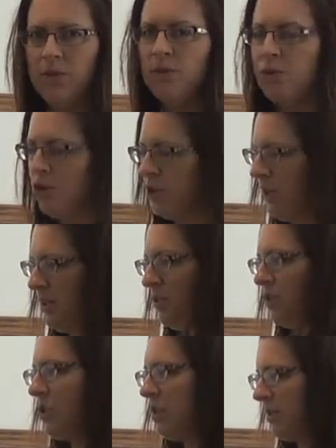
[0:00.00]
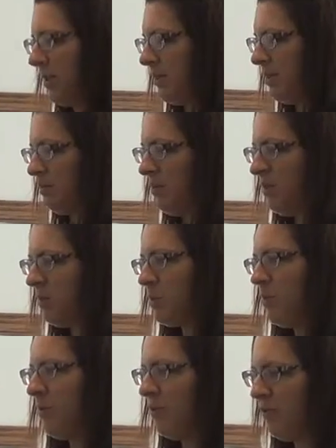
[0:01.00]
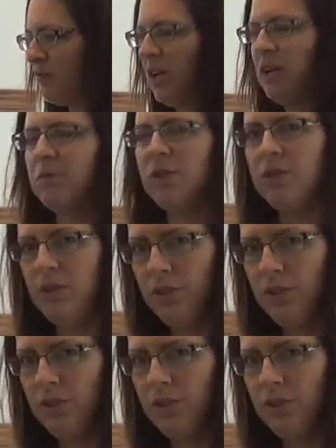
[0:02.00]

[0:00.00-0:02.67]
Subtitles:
which again is common. Sometimes people forget about the